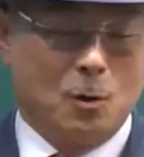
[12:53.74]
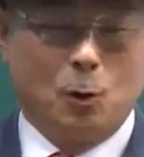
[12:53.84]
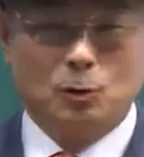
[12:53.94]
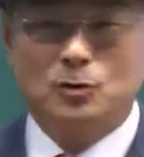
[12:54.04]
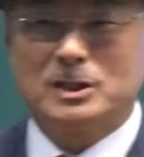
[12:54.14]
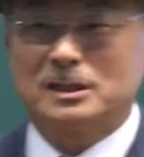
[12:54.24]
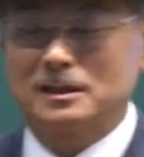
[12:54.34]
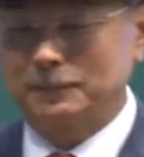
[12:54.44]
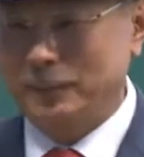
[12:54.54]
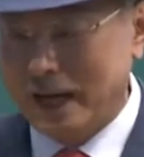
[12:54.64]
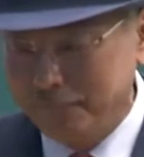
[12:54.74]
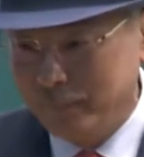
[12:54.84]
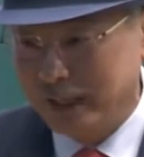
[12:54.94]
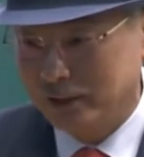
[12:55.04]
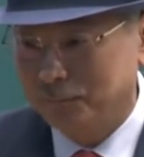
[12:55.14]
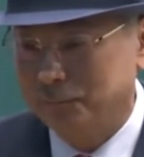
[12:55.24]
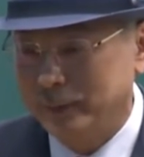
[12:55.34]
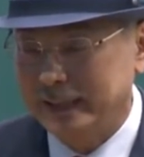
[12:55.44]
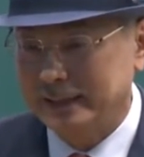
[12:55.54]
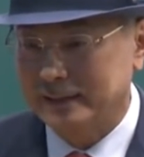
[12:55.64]
a direct sales association
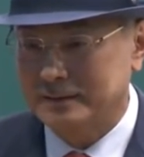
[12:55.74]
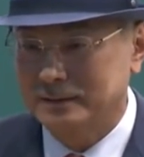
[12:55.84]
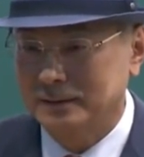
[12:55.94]
meeting in